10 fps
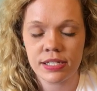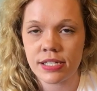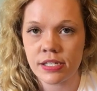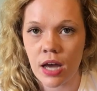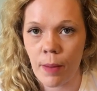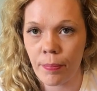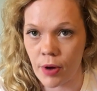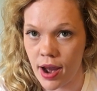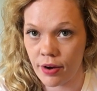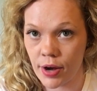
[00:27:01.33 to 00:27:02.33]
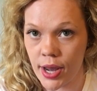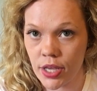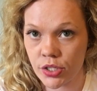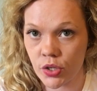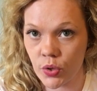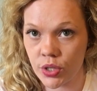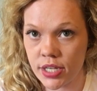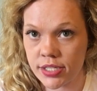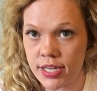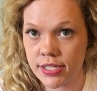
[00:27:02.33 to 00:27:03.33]
this is upright, right? So
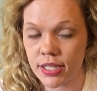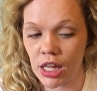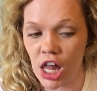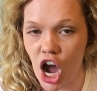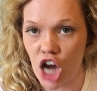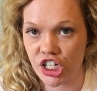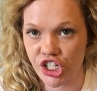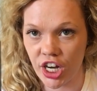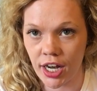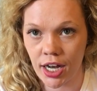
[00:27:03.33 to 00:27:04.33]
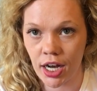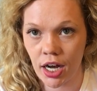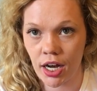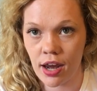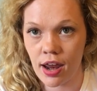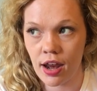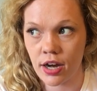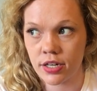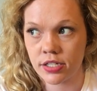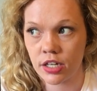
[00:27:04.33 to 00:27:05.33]
this is logic
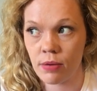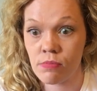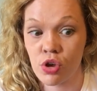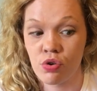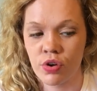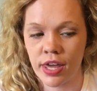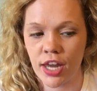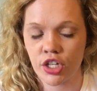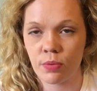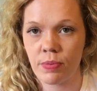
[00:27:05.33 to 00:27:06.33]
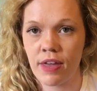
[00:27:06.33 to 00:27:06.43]
and communication,